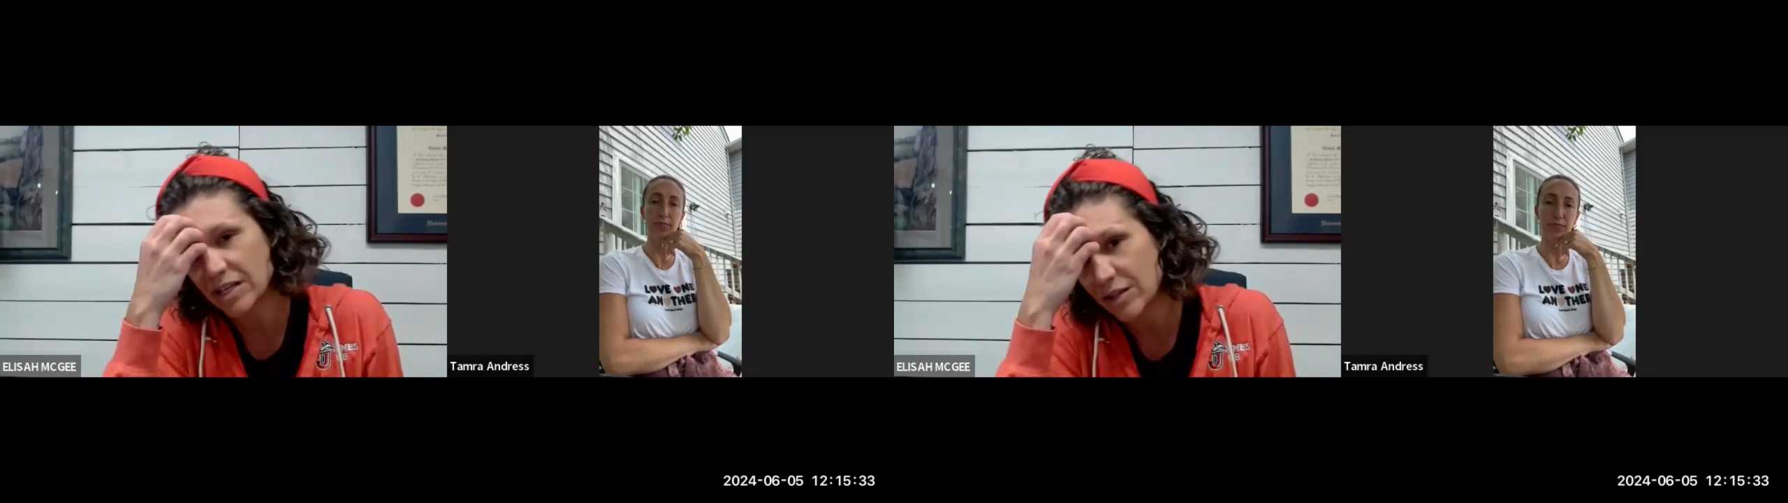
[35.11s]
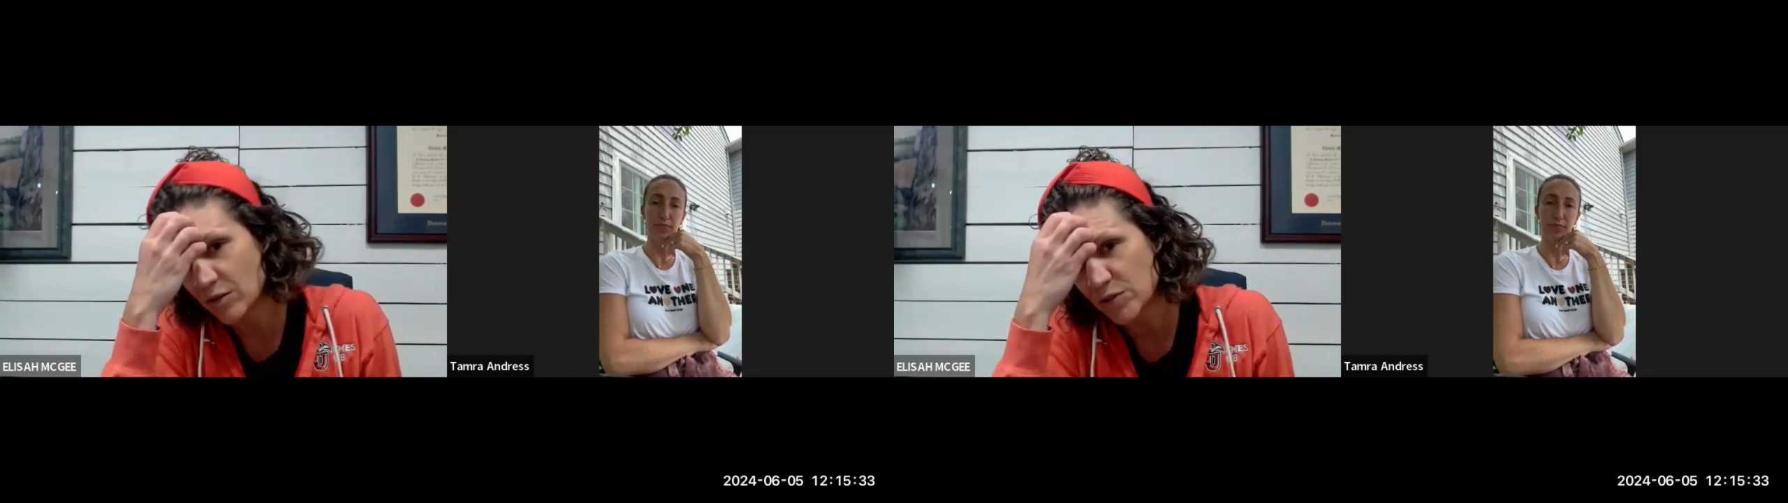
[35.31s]

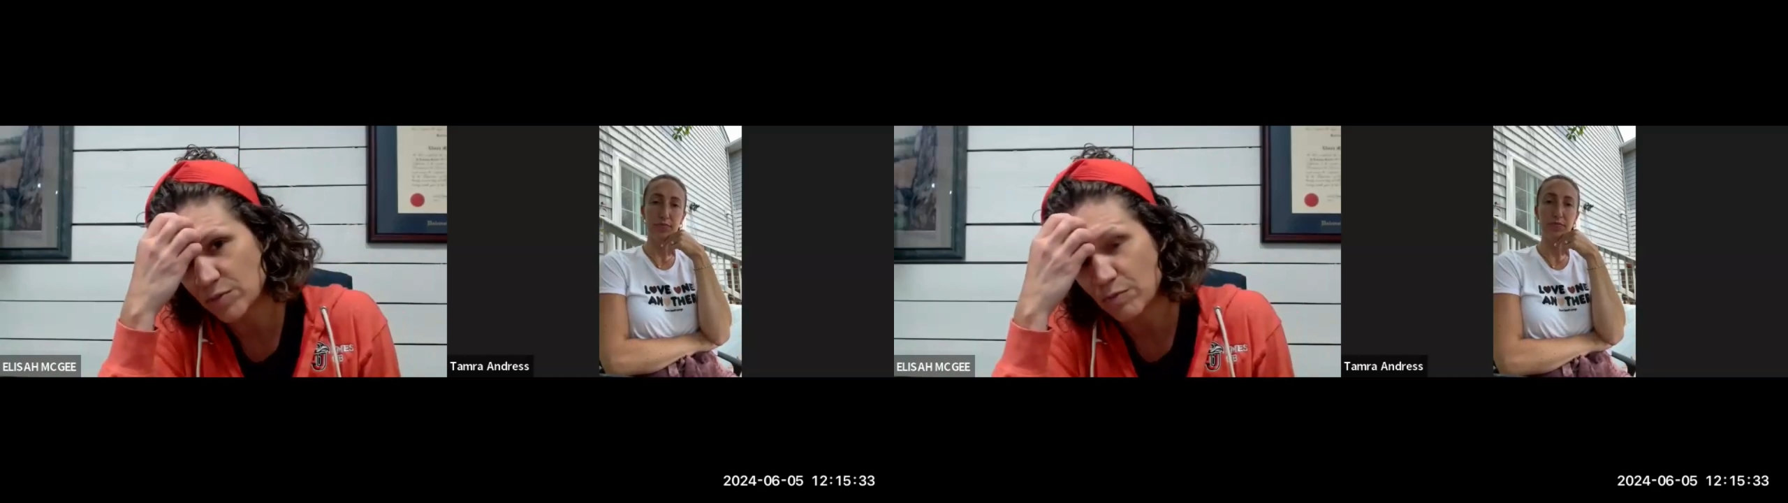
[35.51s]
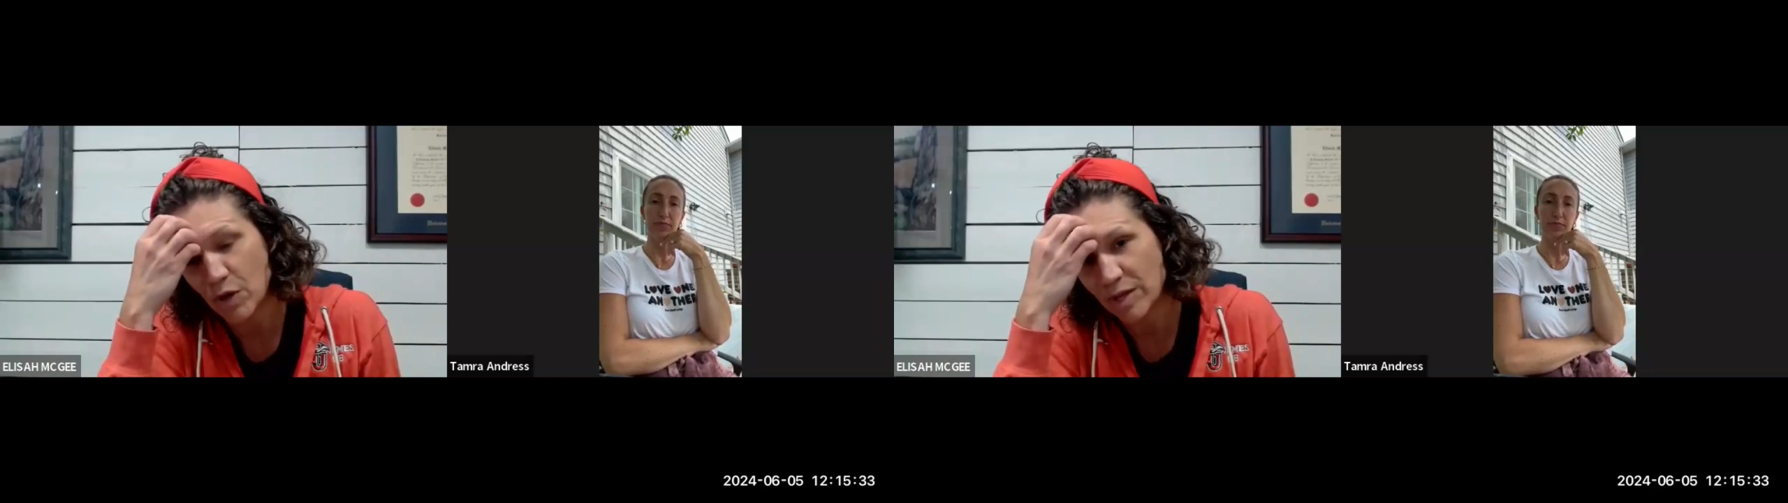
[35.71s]
in
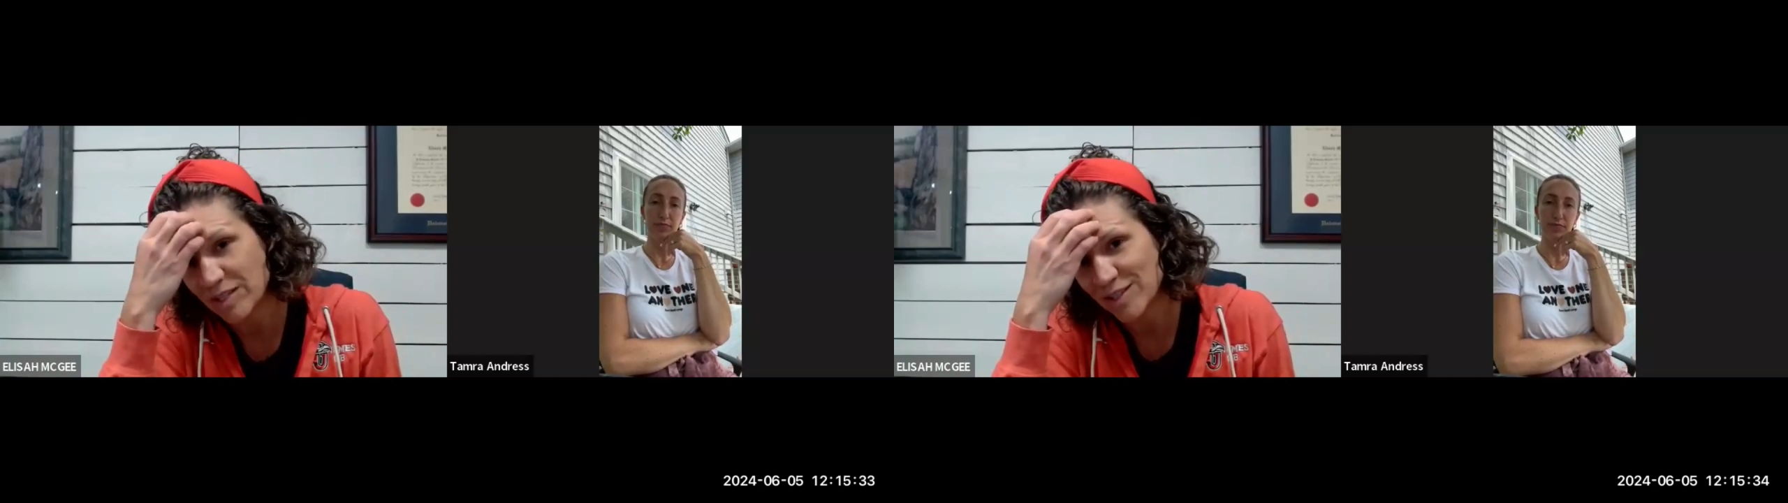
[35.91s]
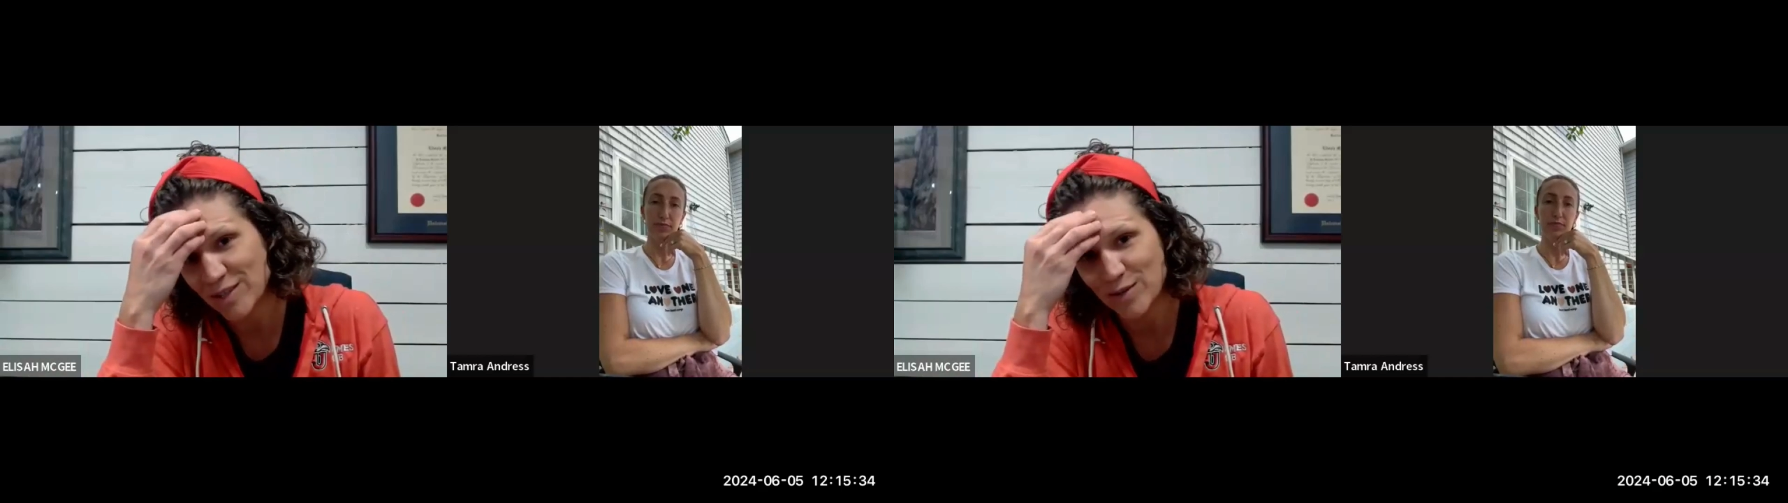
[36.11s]
those moments,